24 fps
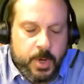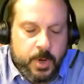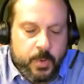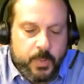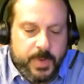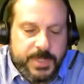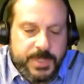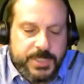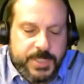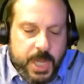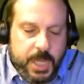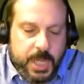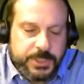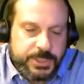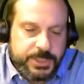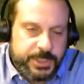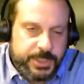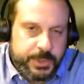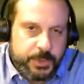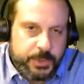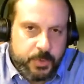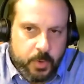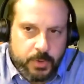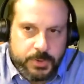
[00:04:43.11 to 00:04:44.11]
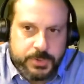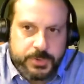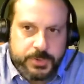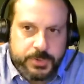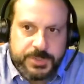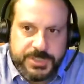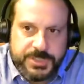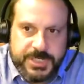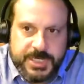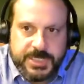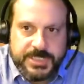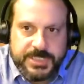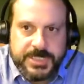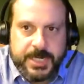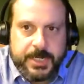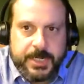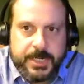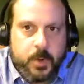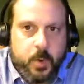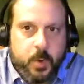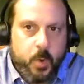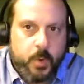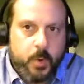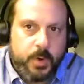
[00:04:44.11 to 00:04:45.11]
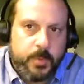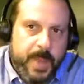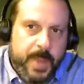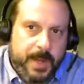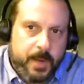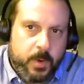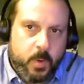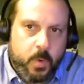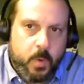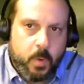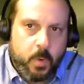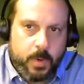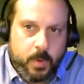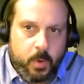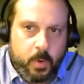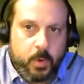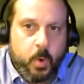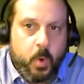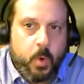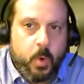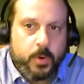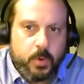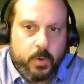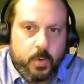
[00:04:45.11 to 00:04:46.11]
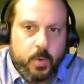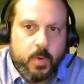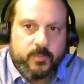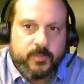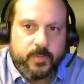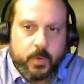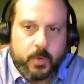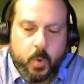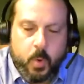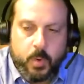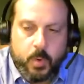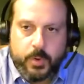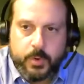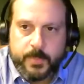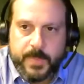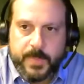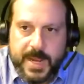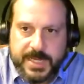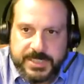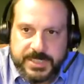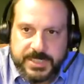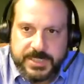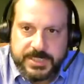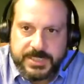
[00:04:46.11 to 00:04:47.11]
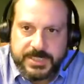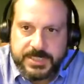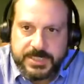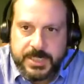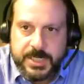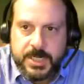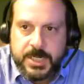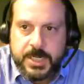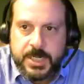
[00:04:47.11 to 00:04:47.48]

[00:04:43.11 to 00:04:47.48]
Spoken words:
reduction in gross receipts on a quarter over quarter basis.